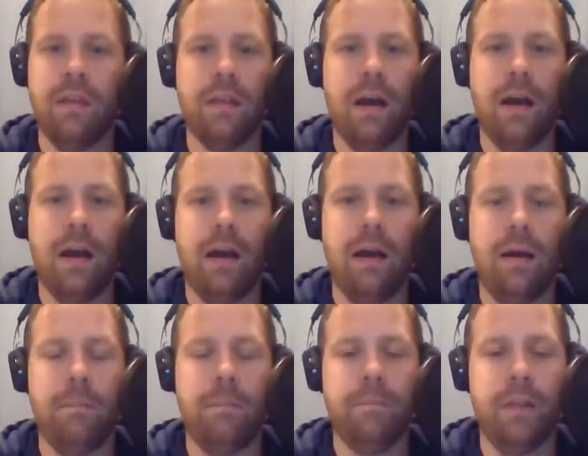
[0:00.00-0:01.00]

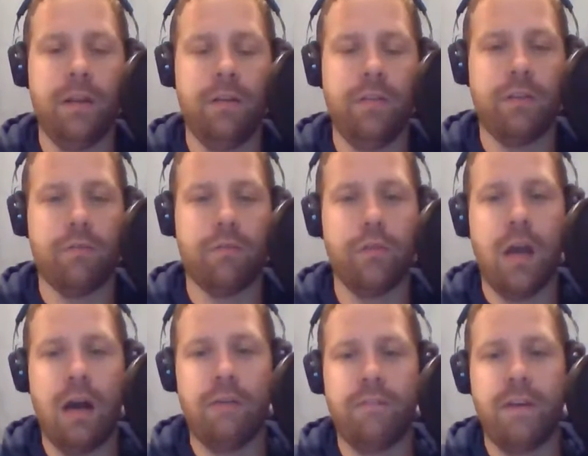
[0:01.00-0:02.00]
the
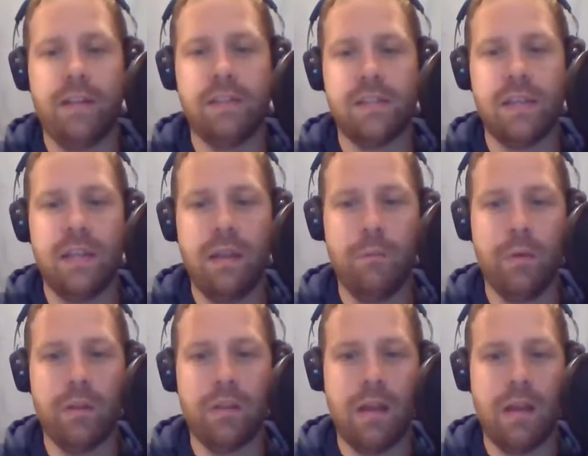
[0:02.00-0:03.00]
Gruden offense and
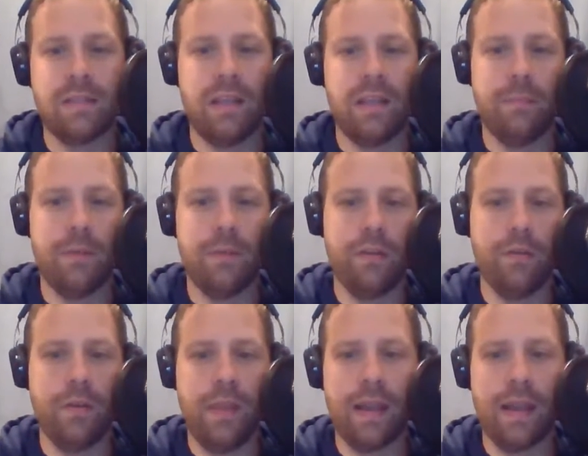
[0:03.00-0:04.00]
what they're asking him to
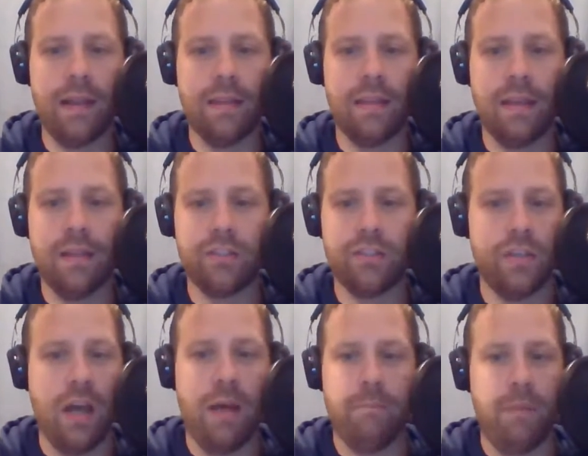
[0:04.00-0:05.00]
do and that kind of thing is just
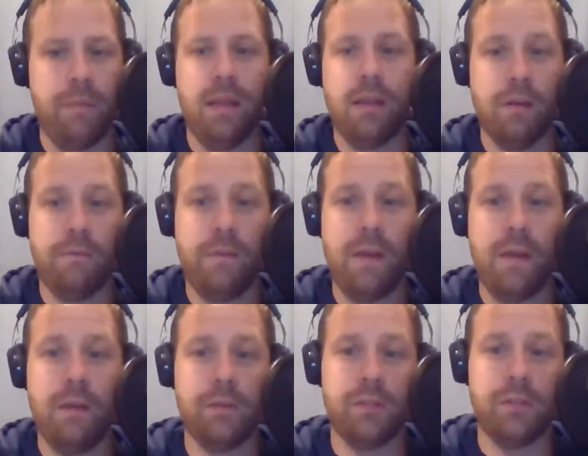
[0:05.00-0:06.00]
not being a good fit, which is